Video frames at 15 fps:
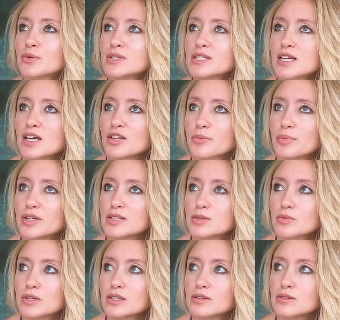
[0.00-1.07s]
what's the other
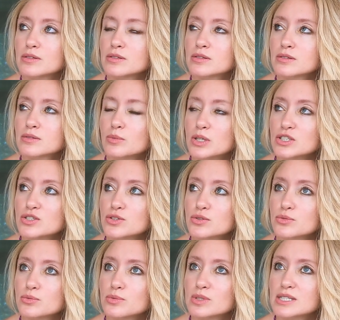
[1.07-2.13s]
place we went
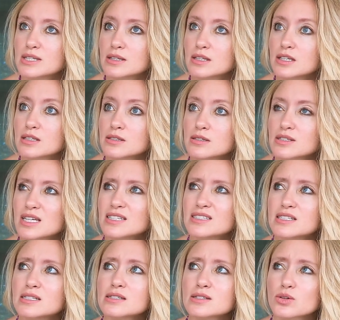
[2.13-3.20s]
to recently?
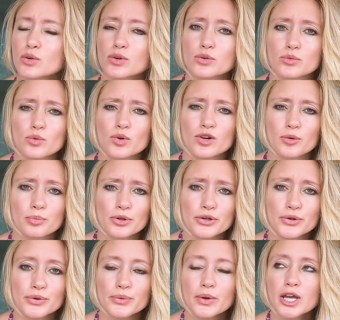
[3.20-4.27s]
Sundisk or Royal
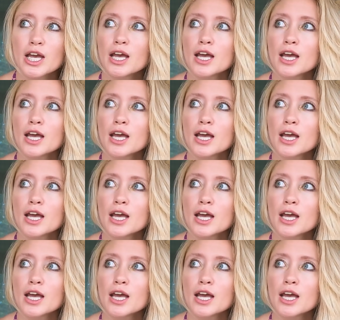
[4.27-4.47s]
Blue.